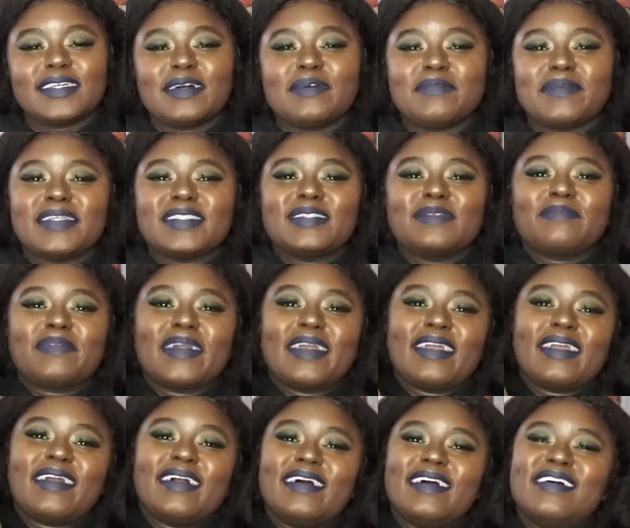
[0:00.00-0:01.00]
up is a
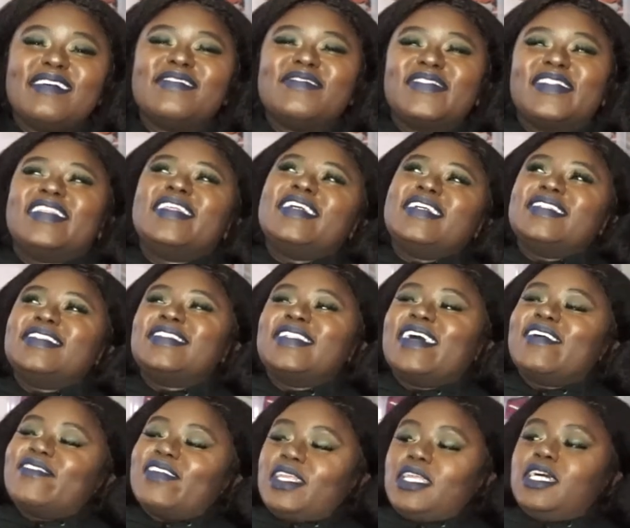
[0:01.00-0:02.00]
pair of these
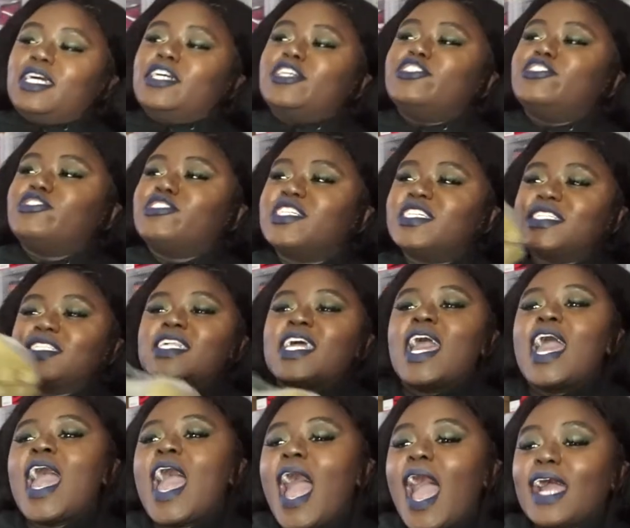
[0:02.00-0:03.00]
700s.
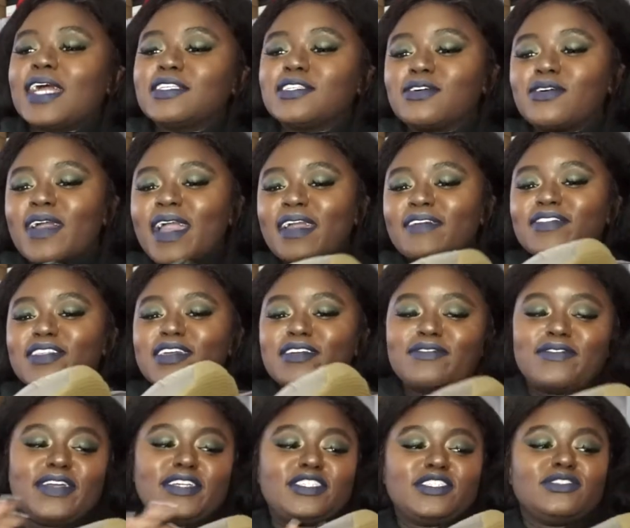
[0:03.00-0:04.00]
I don't have the
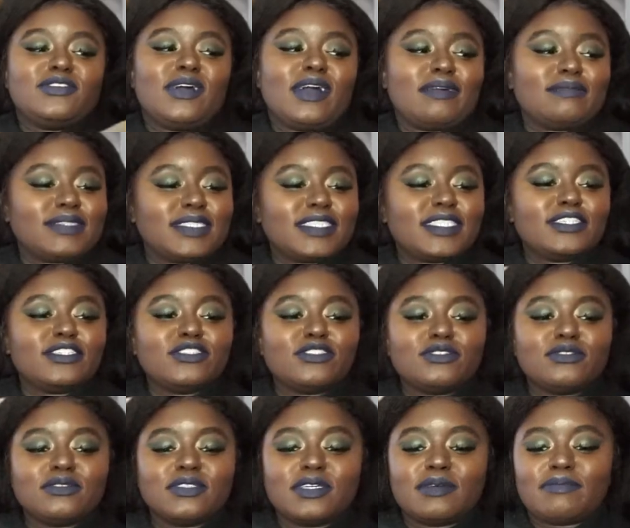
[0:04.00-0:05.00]
original. I'm
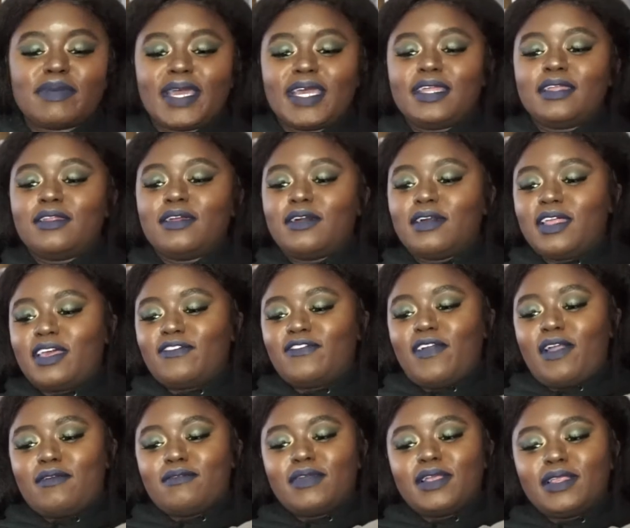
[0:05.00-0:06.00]
still debating on if
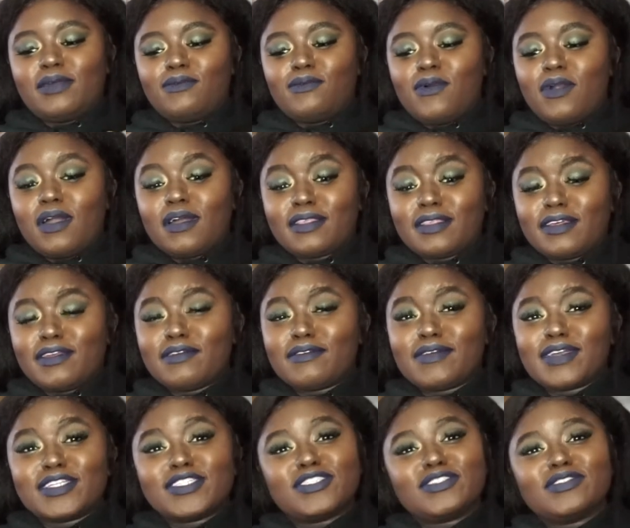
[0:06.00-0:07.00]
I really want the
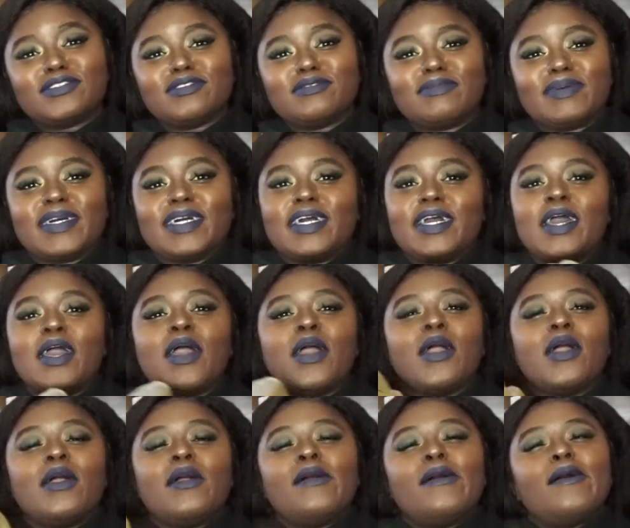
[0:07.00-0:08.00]
original, but
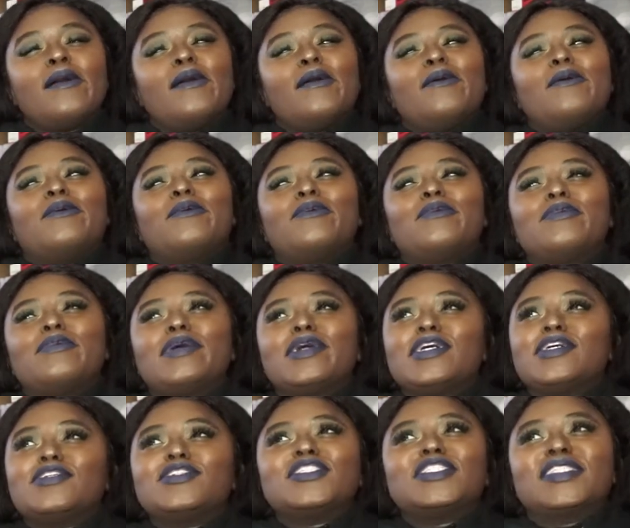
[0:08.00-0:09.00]

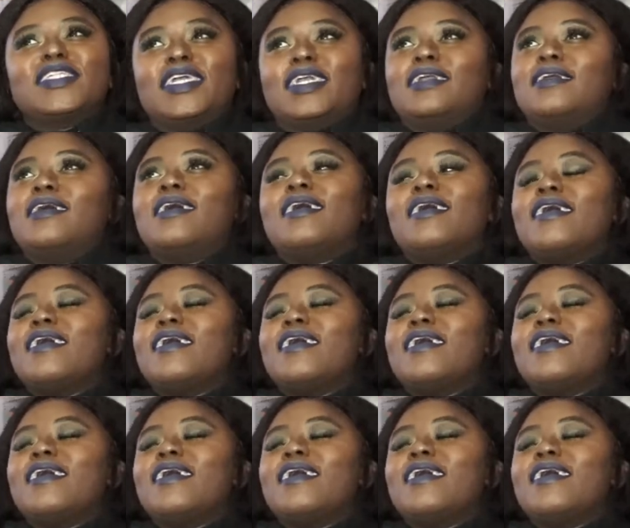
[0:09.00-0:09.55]
we'll see.